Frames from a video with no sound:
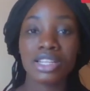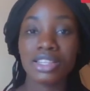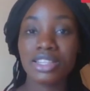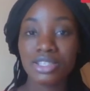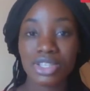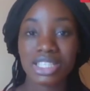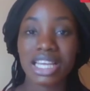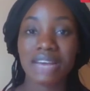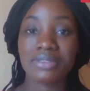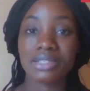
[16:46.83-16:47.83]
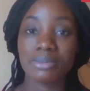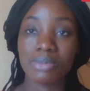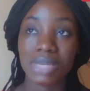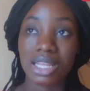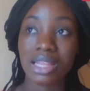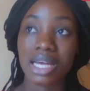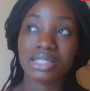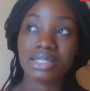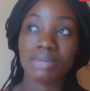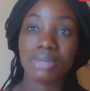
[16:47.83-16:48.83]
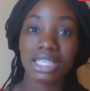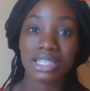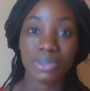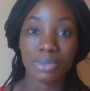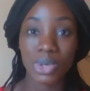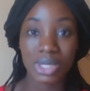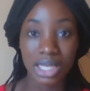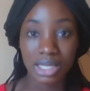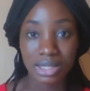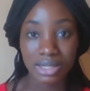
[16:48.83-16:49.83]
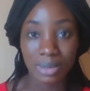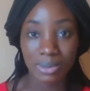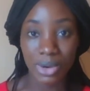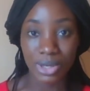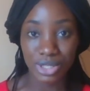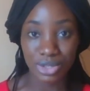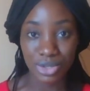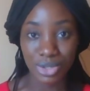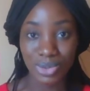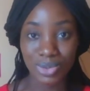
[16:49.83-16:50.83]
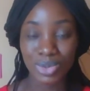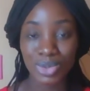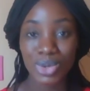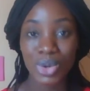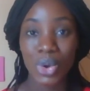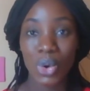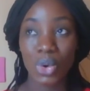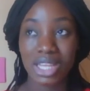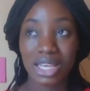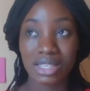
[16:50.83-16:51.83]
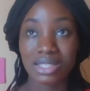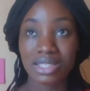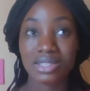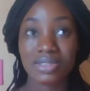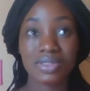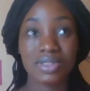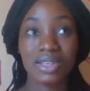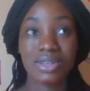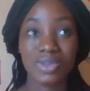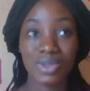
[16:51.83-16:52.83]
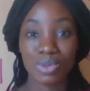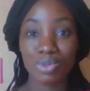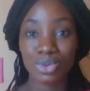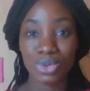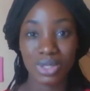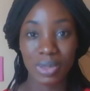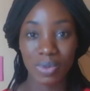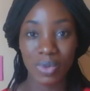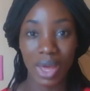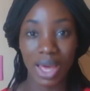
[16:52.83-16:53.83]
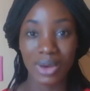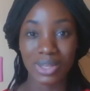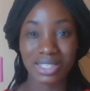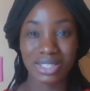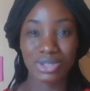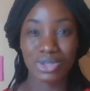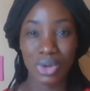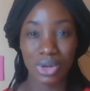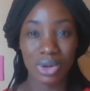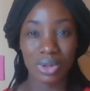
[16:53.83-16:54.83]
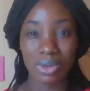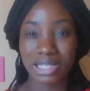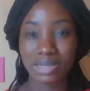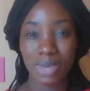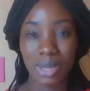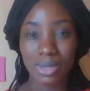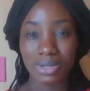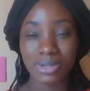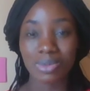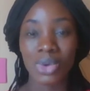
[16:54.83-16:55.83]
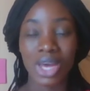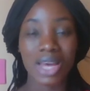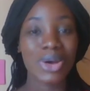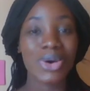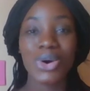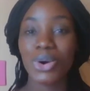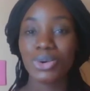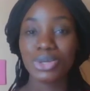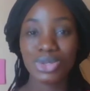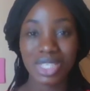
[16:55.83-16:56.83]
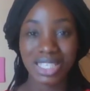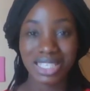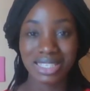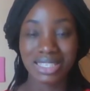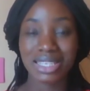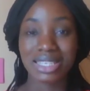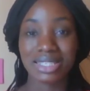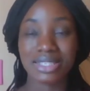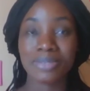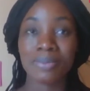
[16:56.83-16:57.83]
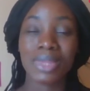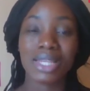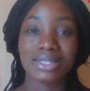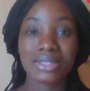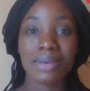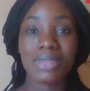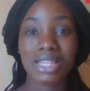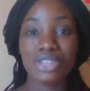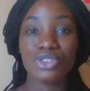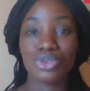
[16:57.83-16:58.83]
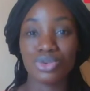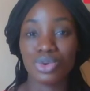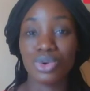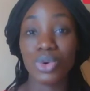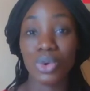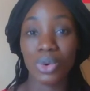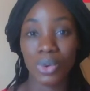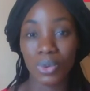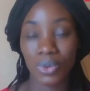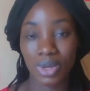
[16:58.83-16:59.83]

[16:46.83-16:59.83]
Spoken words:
This doesn't have to mean that somebody reported it somewhere on the news, or there's this, book somewhere, or there's this journal or this paper somewhere. All you need is something you know